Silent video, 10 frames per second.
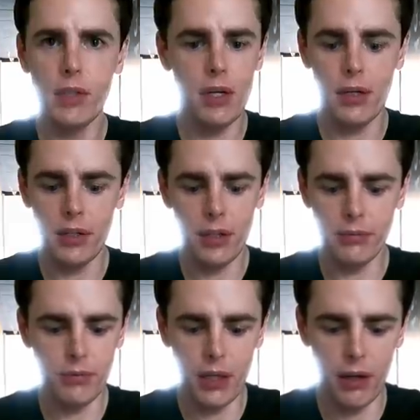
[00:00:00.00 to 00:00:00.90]

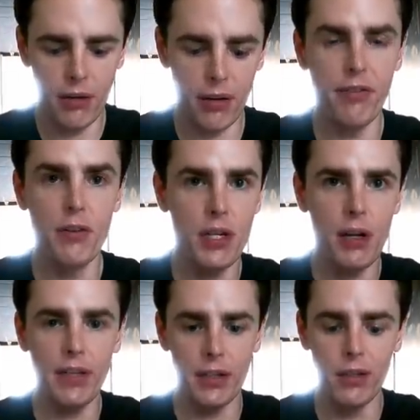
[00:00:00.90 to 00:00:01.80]
yeah, it feels like
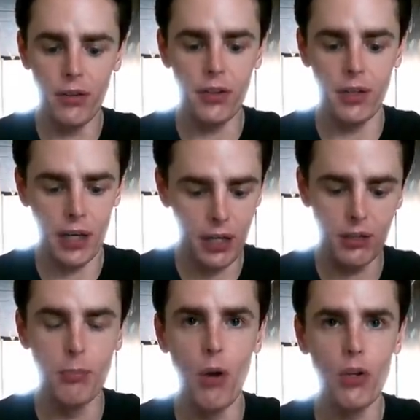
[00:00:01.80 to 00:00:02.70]
I've eaten nothing. I
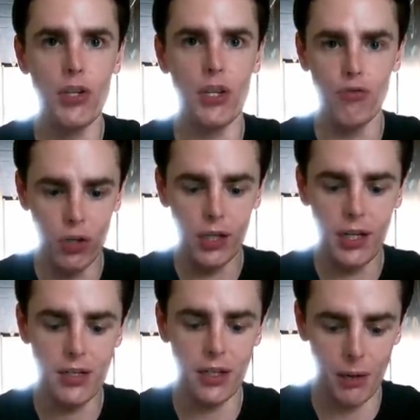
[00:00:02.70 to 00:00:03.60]
can demolish this really
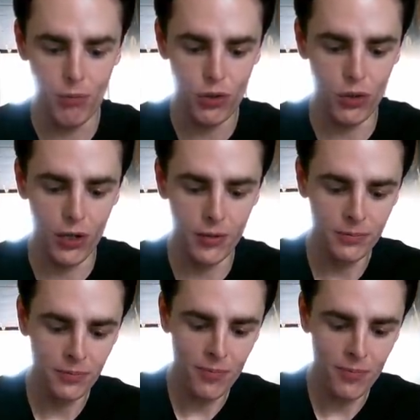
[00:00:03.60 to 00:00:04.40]
easily, I'm sure.